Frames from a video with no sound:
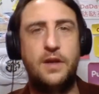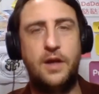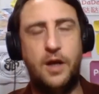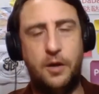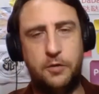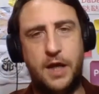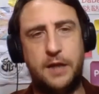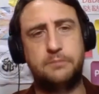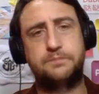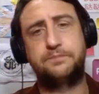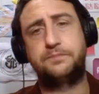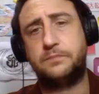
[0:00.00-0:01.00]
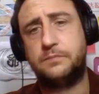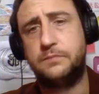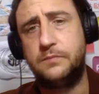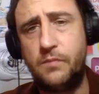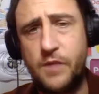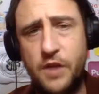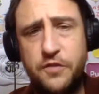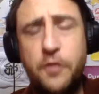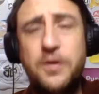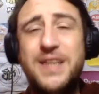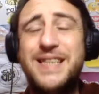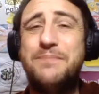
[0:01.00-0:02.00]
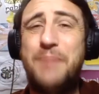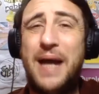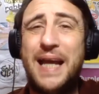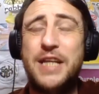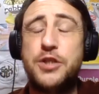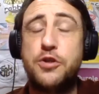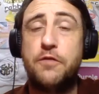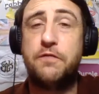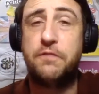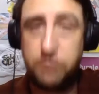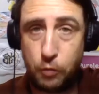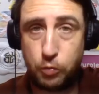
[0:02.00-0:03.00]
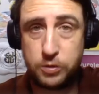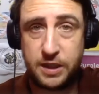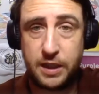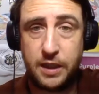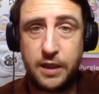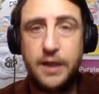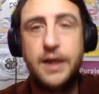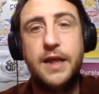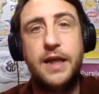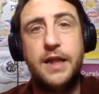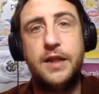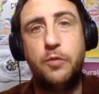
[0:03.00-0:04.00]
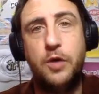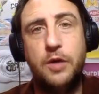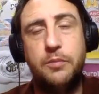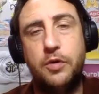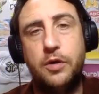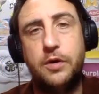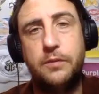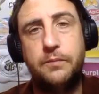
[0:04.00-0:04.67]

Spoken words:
Okay, so this is page 40 in the workbook.